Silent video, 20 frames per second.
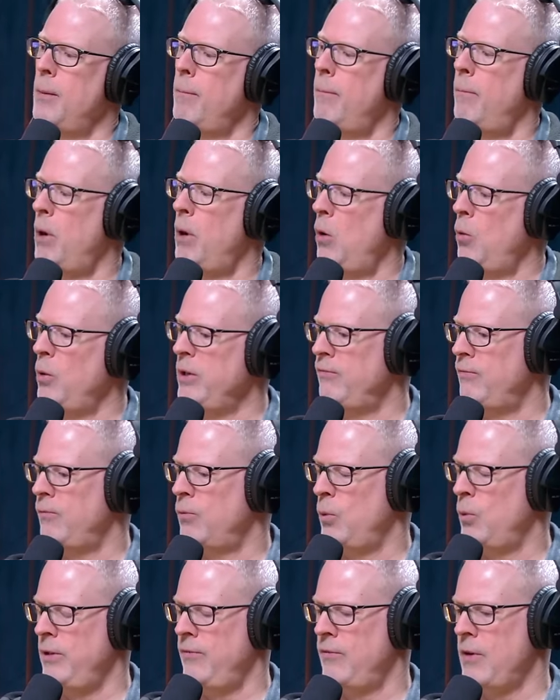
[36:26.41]
but
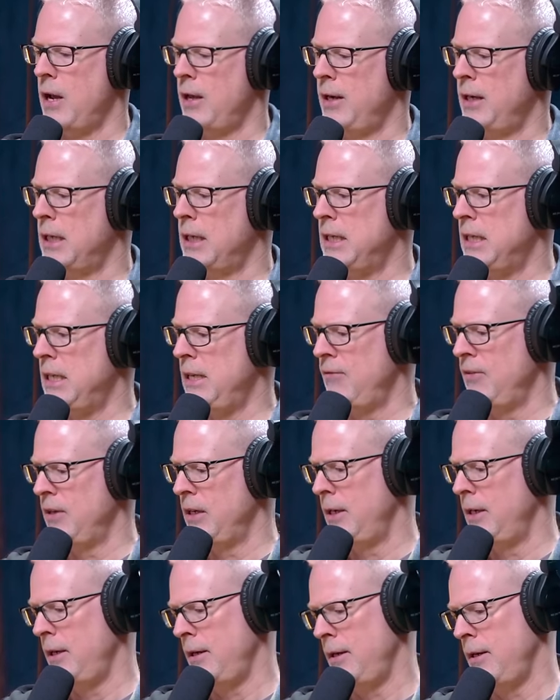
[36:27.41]
we've kind of given
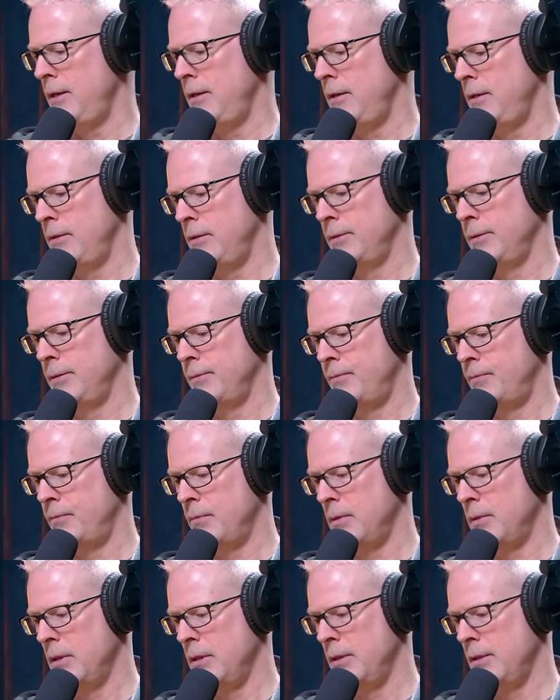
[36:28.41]
it a
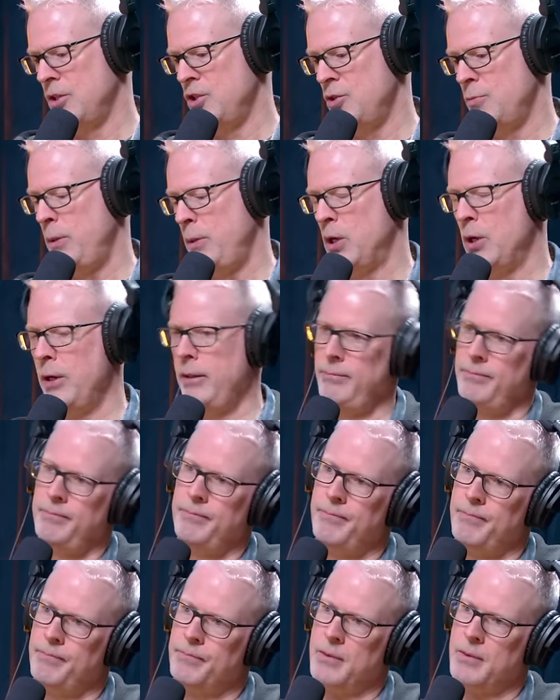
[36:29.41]
spirit,
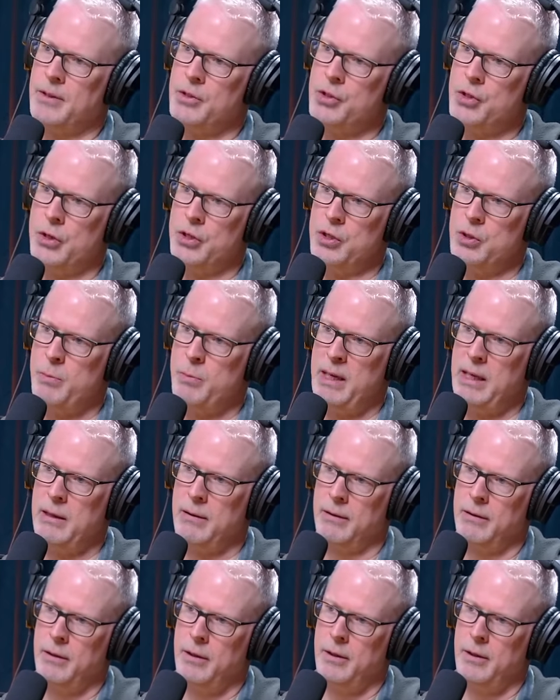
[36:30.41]
so to speak.